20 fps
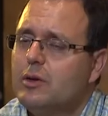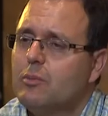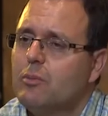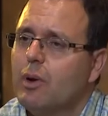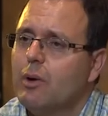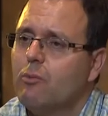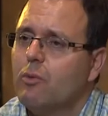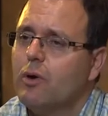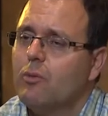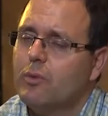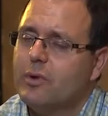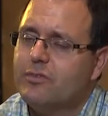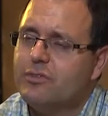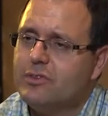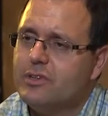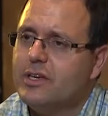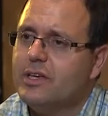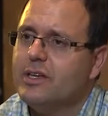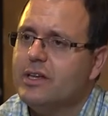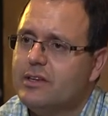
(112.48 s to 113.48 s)
but what we've
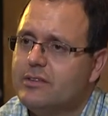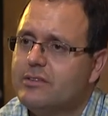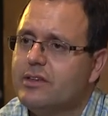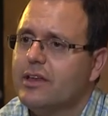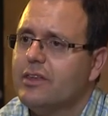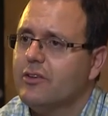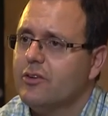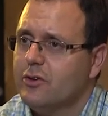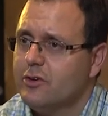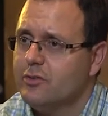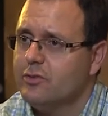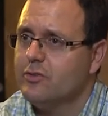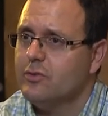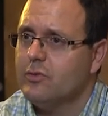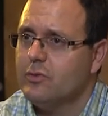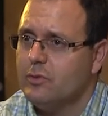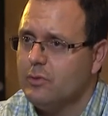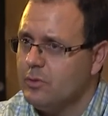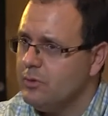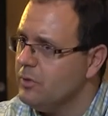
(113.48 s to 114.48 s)
seen is that they're
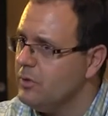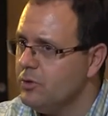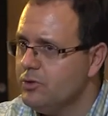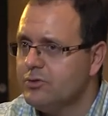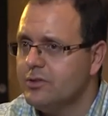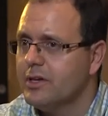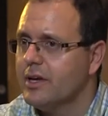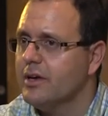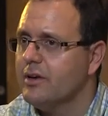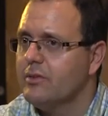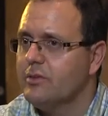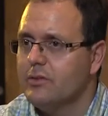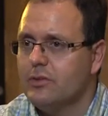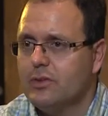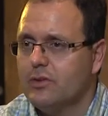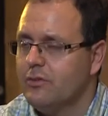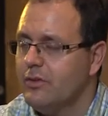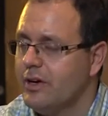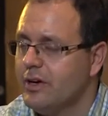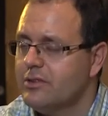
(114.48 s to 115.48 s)
using
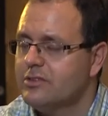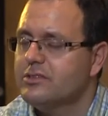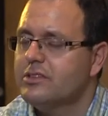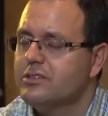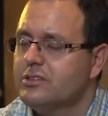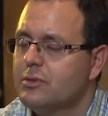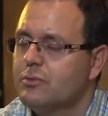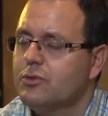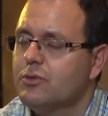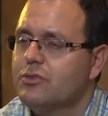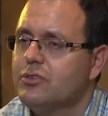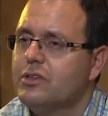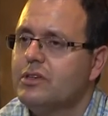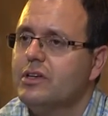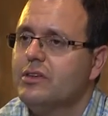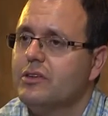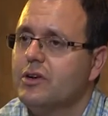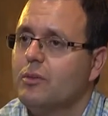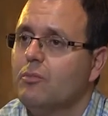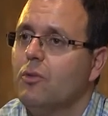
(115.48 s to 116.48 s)
the various systems. We've seen
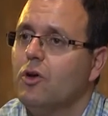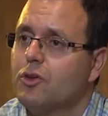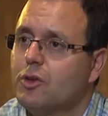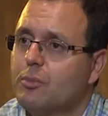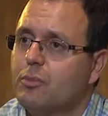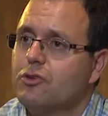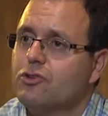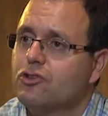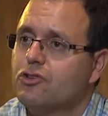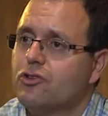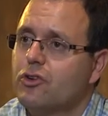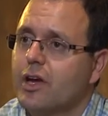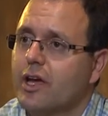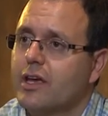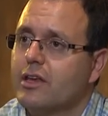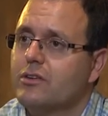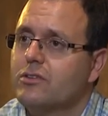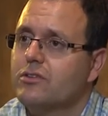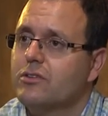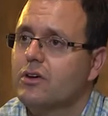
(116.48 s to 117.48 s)
that there are multiple
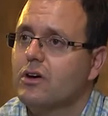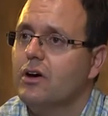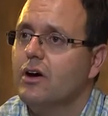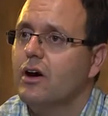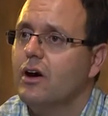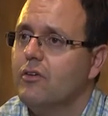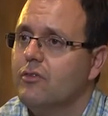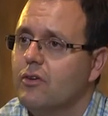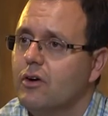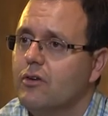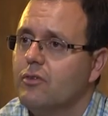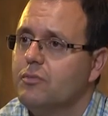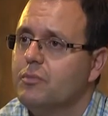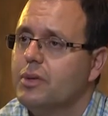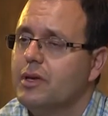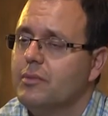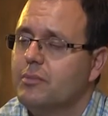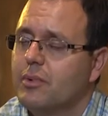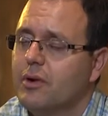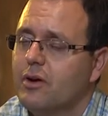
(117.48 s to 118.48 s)
strains of
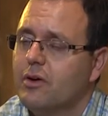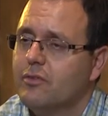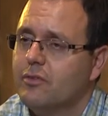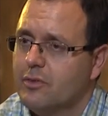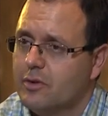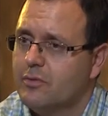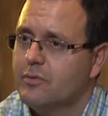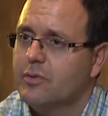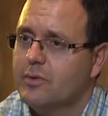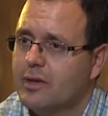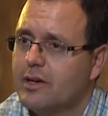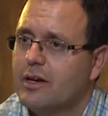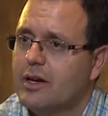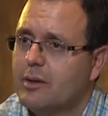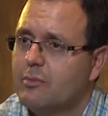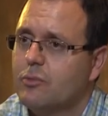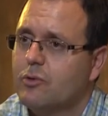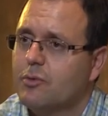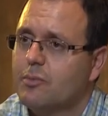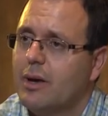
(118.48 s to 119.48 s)
the
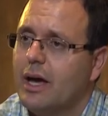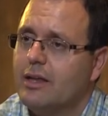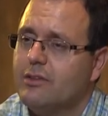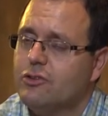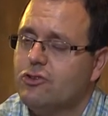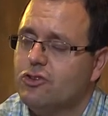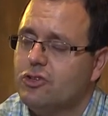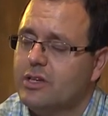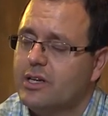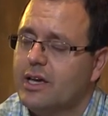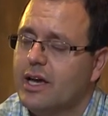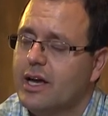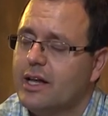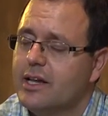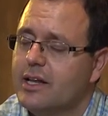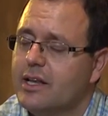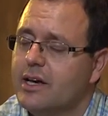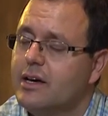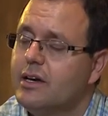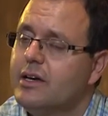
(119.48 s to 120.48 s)
clubroot pathogen in
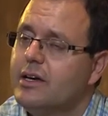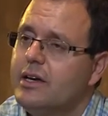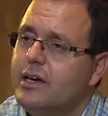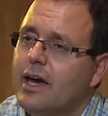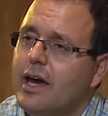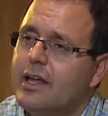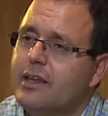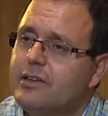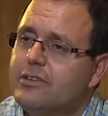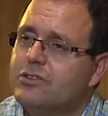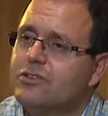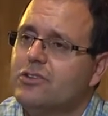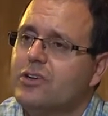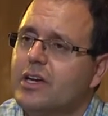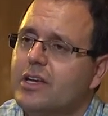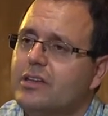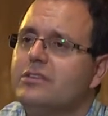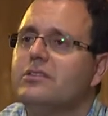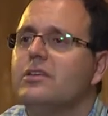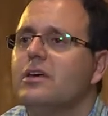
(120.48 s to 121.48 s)
Canada, and these
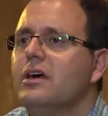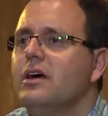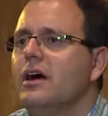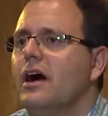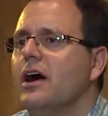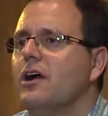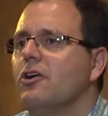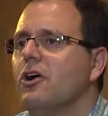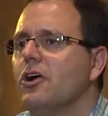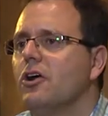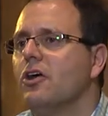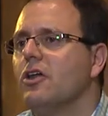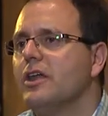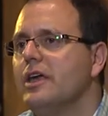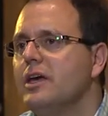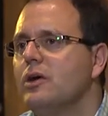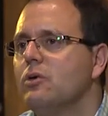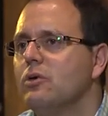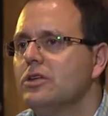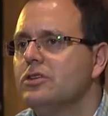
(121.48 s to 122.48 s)
strains are not all
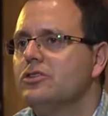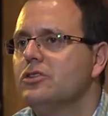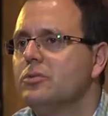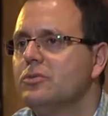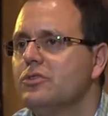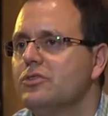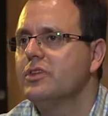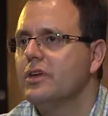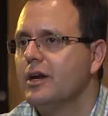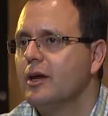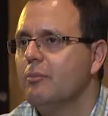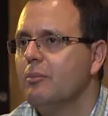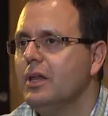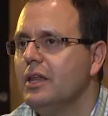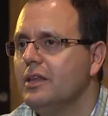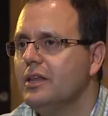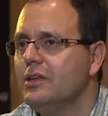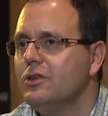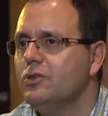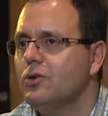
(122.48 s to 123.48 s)
equal in terms their
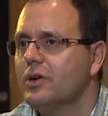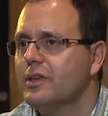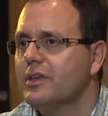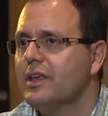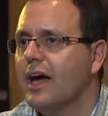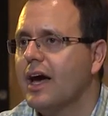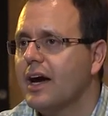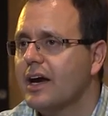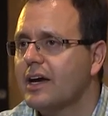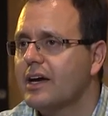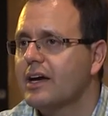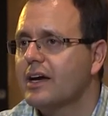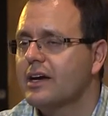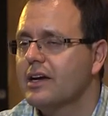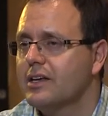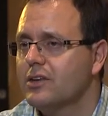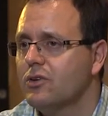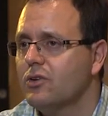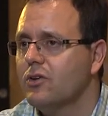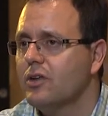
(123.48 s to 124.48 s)
ability to attack
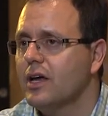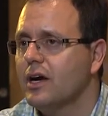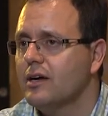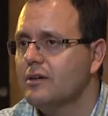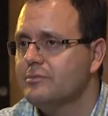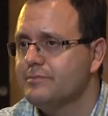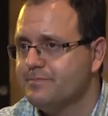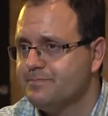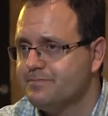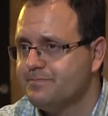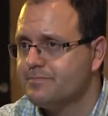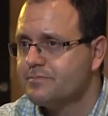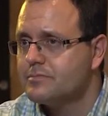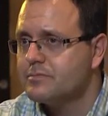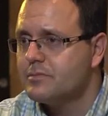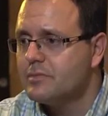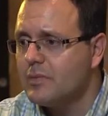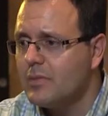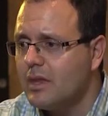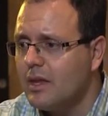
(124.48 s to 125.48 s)
canola.
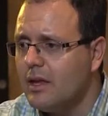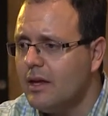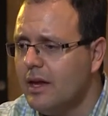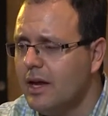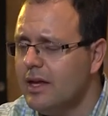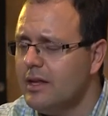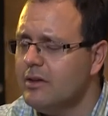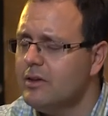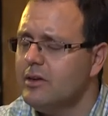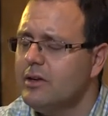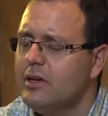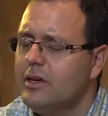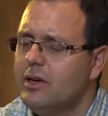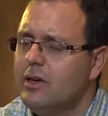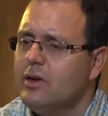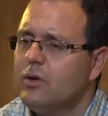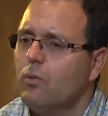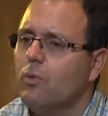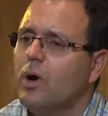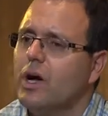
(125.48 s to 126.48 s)
And
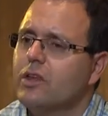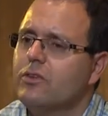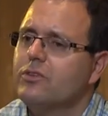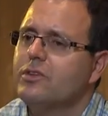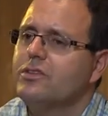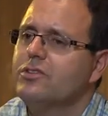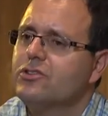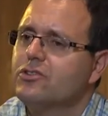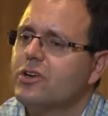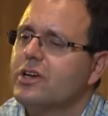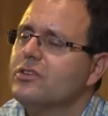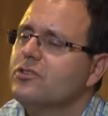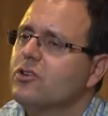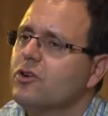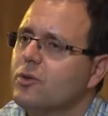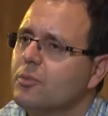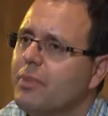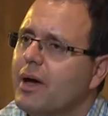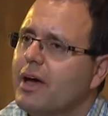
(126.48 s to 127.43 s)
one of these strains, called